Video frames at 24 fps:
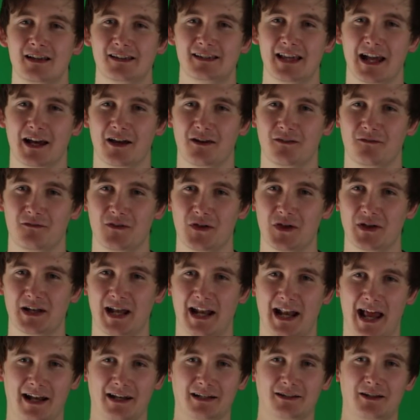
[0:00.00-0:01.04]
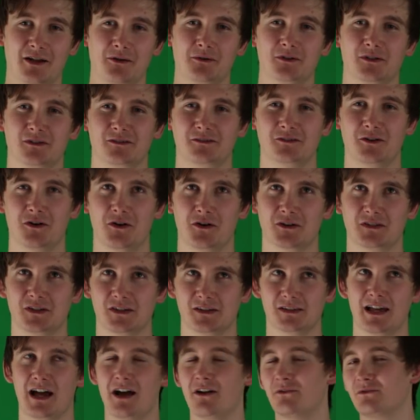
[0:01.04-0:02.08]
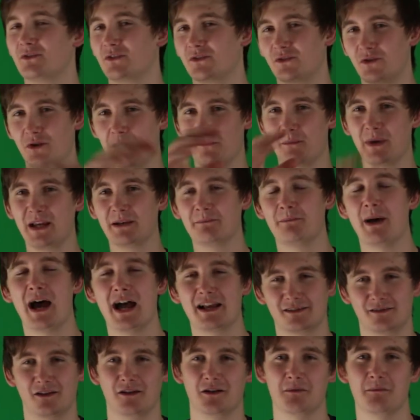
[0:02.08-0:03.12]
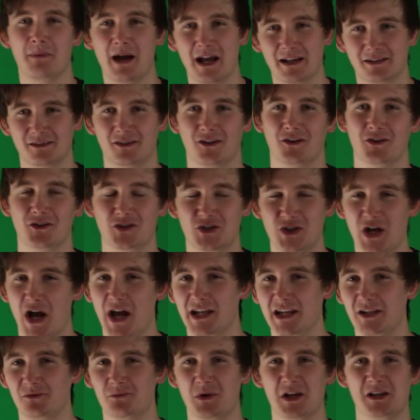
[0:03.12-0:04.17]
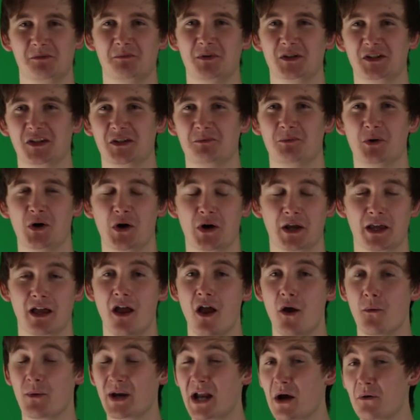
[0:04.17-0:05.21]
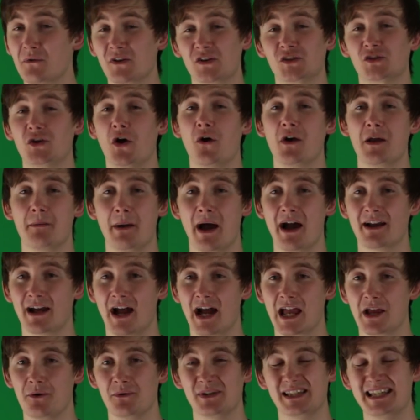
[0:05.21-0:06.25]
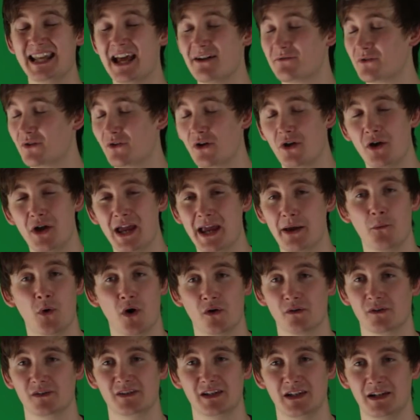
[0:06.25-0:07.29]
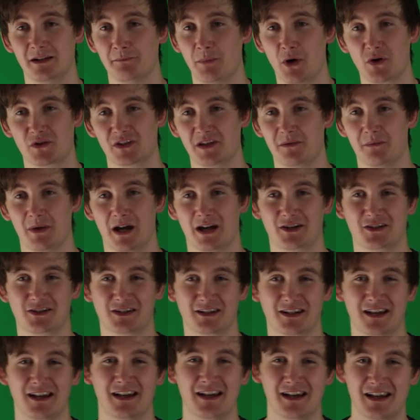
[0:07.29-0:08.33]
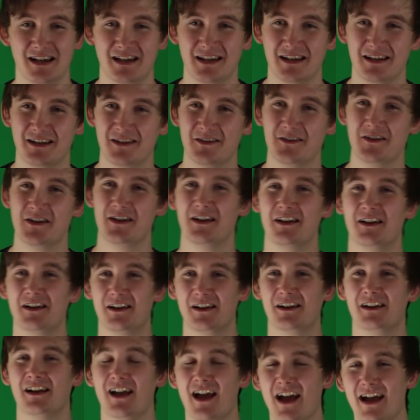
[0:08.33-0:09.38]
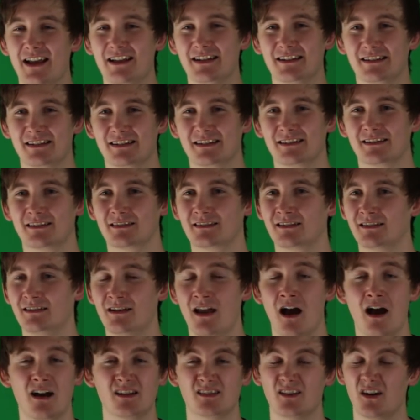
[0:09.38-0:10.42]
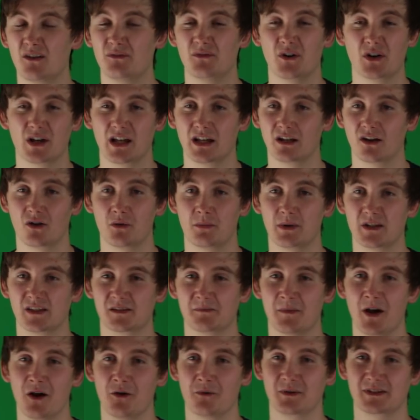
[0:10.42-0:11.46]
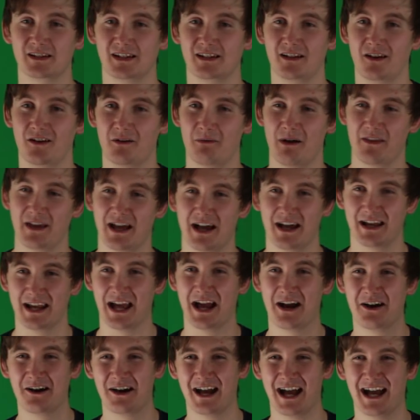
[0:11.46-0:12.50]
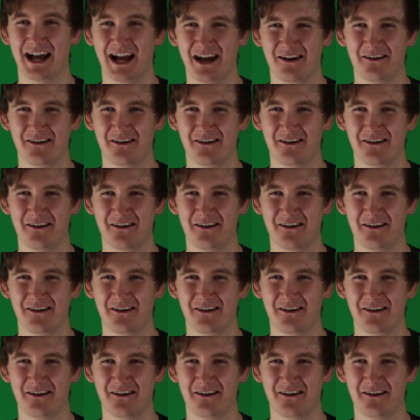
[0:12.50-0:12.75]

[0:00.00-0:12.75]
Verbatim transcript: second, third hand anecdotal sources that have just been passed on and passed on and Chinese whispered to the point. We know a story about a guy who was never hit once in a boxing match. Mm. And now it's all fucking gone up in smoke, so I don't know where they are now.